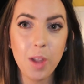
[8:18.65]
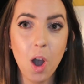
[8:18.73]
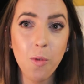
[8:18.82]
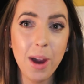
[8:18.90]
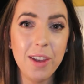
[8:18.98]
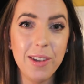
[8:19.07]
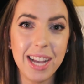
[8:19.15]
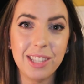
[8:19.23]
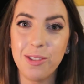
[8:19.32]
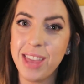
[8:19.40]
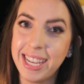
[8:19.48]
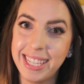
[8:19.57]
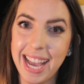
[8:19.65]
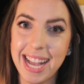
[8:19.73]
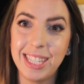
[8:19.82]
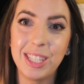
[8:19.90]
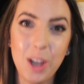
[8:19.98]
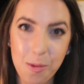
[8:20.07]
Alright you guys, so thanks
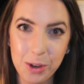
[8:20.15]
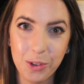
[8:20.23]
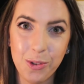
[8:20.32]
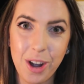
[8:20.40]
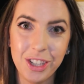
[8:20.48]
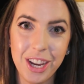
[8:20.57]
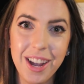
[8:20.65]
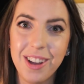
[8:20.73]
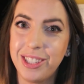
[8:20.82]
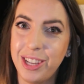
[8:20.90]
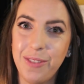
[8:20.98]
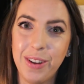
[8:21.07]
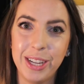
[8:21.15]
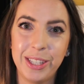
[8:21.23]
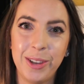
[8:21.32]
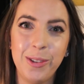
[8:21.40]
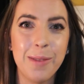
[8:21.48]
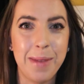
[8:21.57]
again so much for watching. I'll see you very
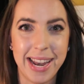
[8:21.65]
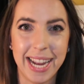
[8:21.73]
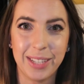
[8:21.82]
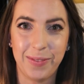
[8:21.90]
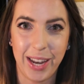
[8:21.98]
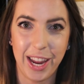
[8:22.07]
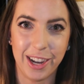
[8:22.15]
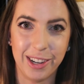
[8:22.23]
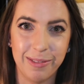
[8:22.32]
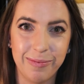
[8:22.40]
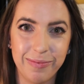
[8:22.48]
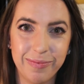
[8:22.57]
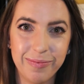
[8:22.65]
soon in my next video.